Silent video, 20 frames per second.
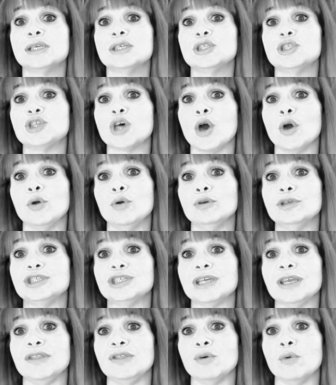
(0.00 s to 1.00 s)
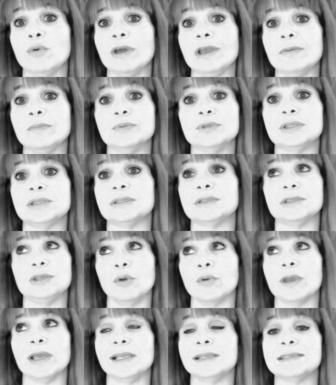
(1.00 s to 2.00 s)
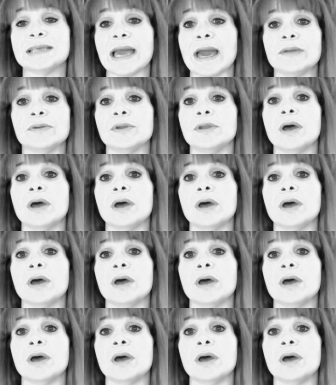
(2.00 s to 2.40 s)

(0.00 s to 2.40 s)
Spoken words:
so she thought it was looking down